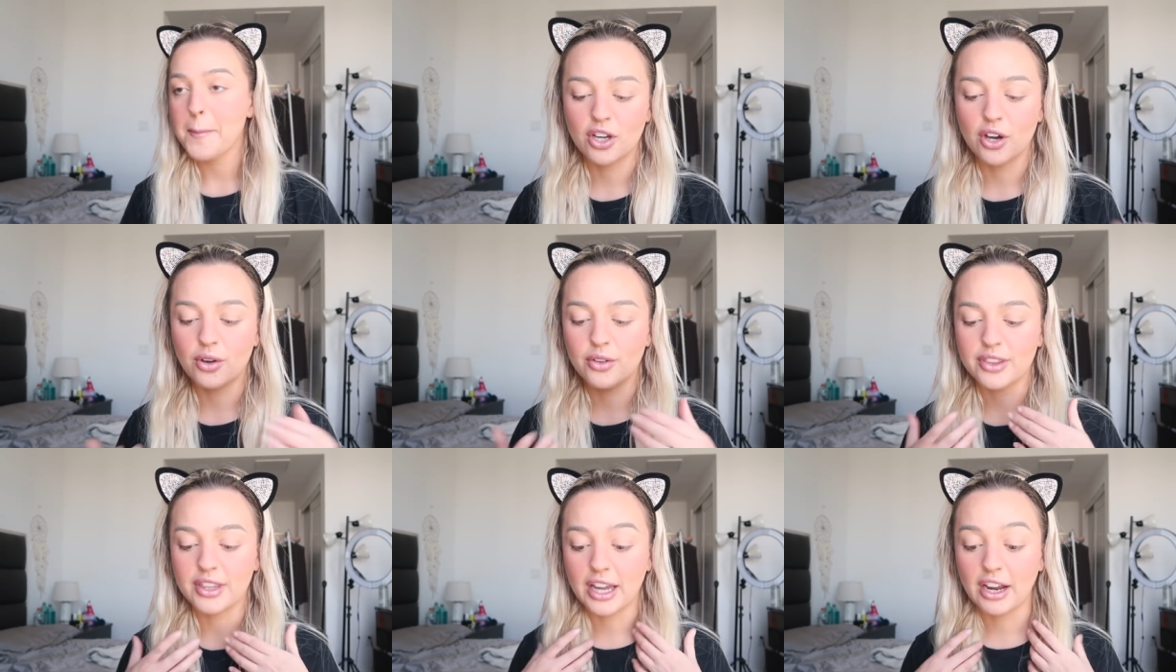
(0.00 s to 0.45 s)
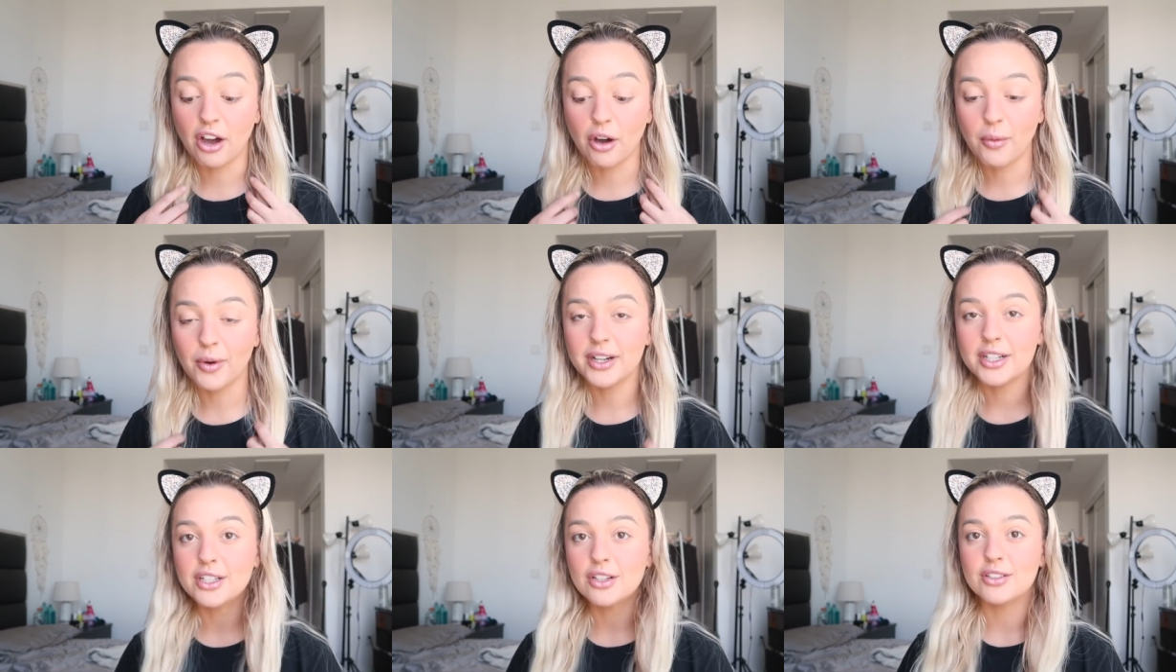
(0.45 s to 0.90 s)
So they all
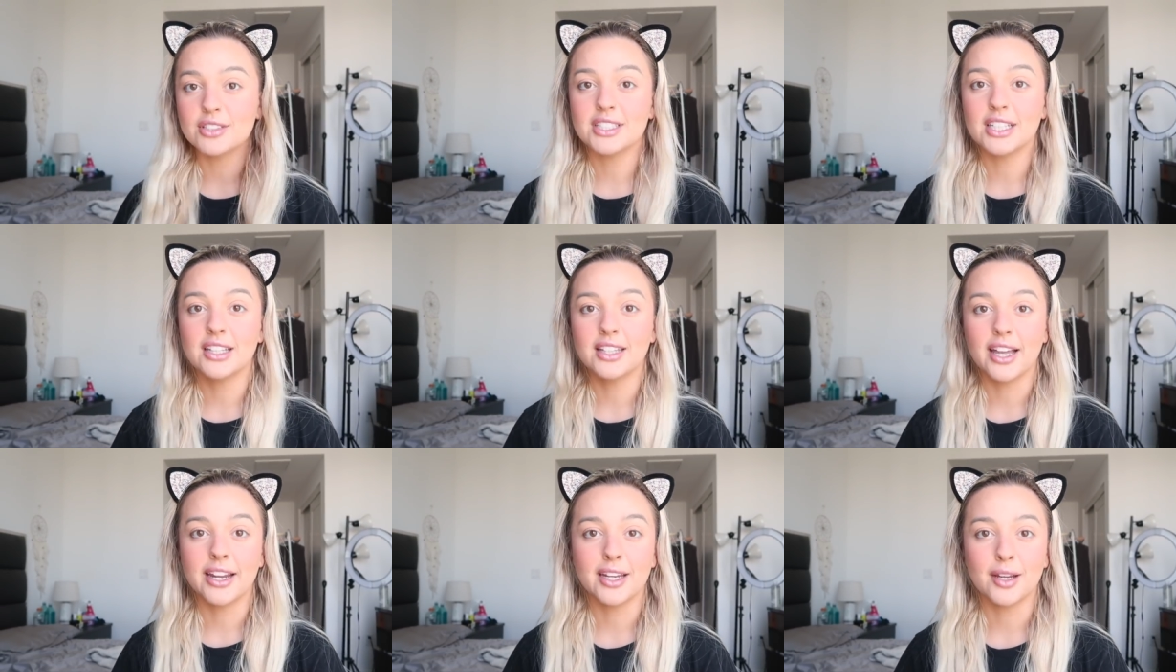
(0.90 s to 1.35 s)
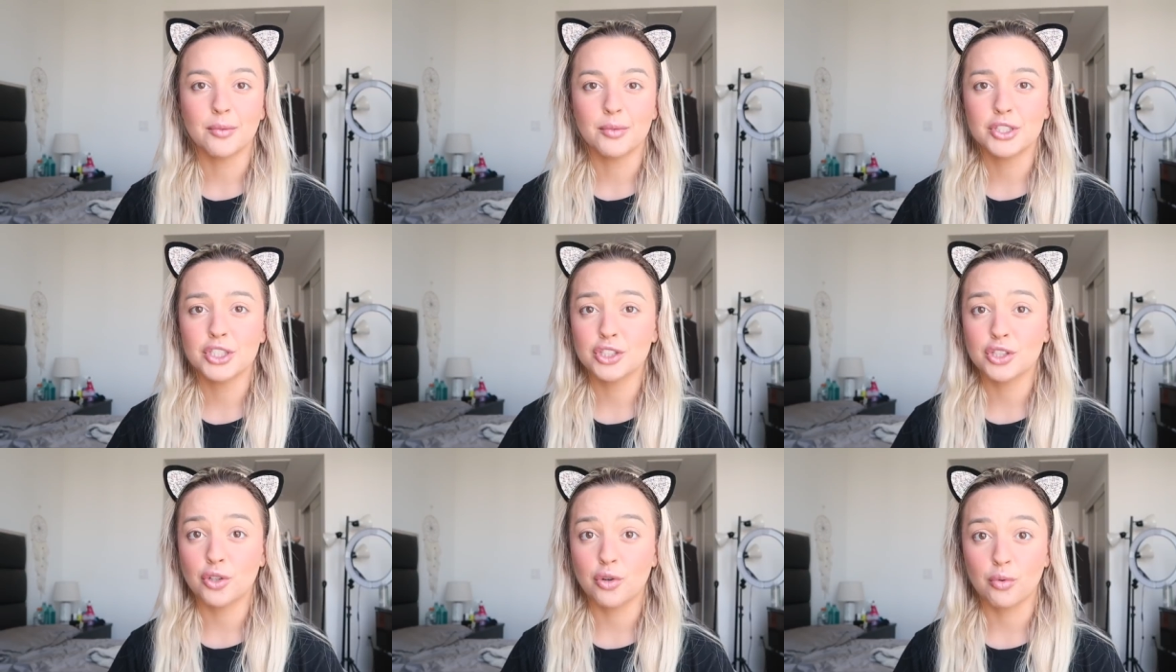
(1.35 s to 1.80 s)
wanted to go see Illenium,
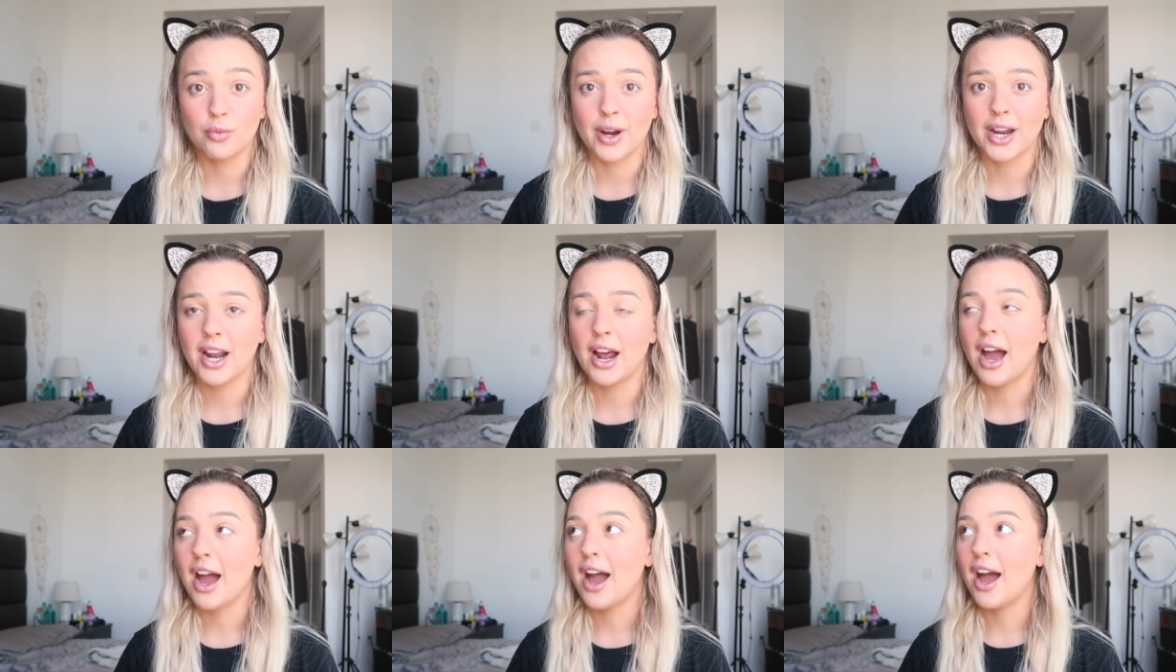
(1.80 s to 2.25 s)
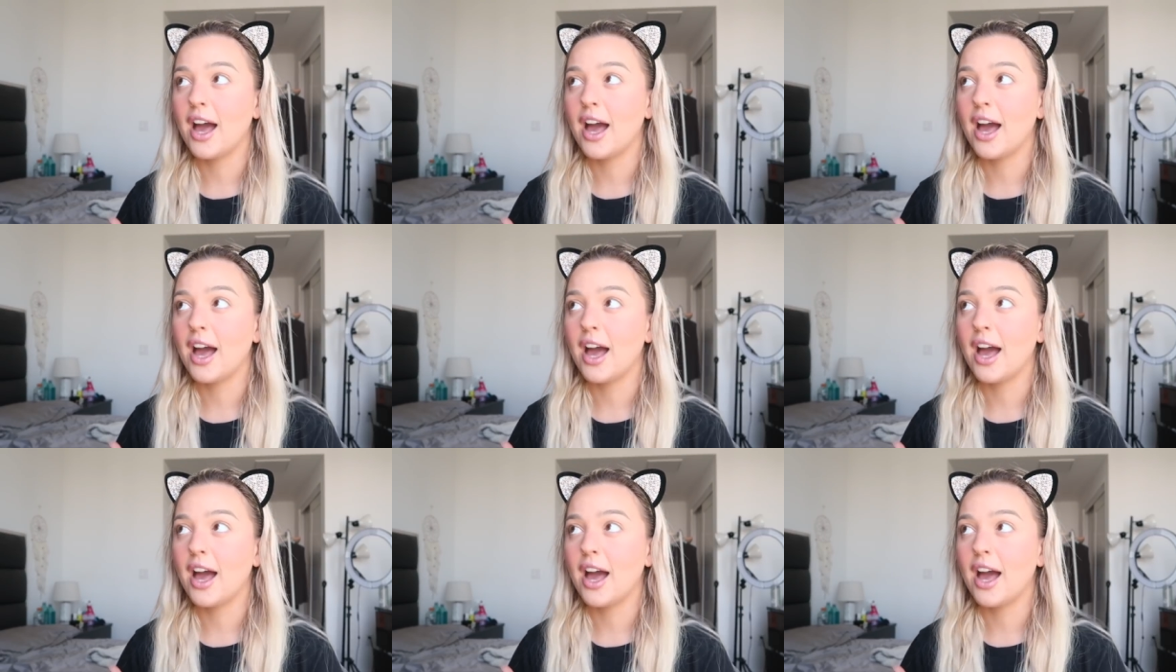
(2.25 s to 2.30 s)
which is great.